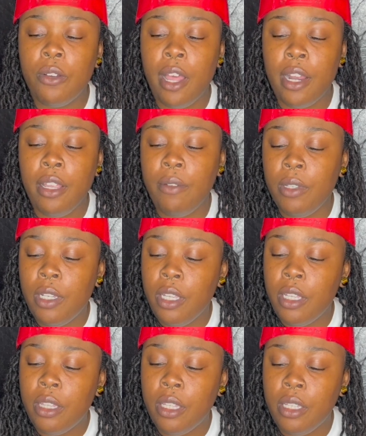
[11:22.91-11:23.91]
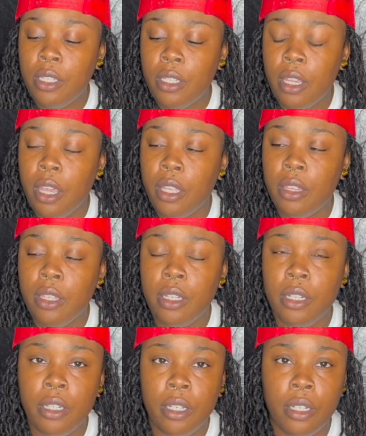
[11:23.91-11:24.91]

I never did this at the